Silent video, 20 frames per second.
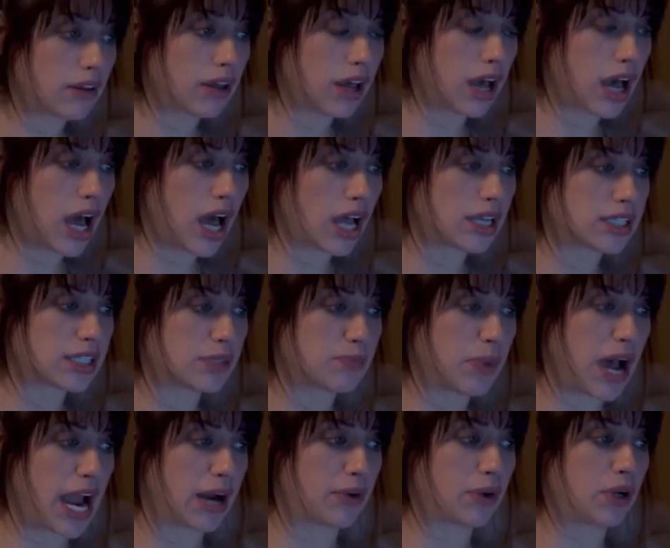Uh,
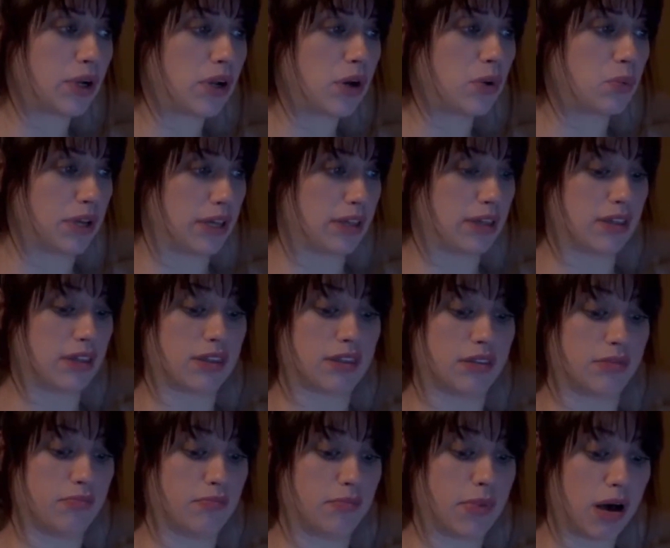spiral with
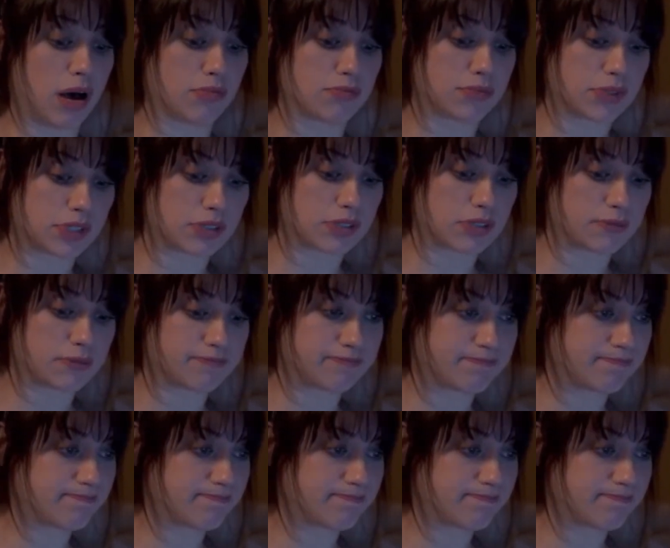bumps.